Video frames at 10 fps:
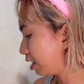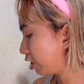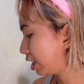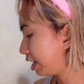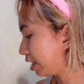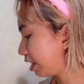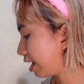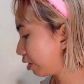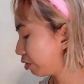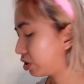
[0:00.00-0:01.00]
learning the
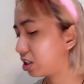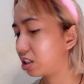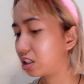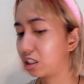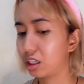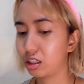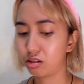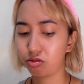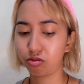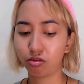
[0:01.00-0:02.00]
language is
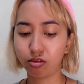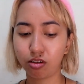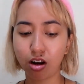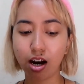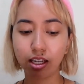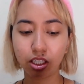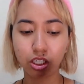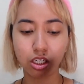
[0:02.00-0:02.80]
not,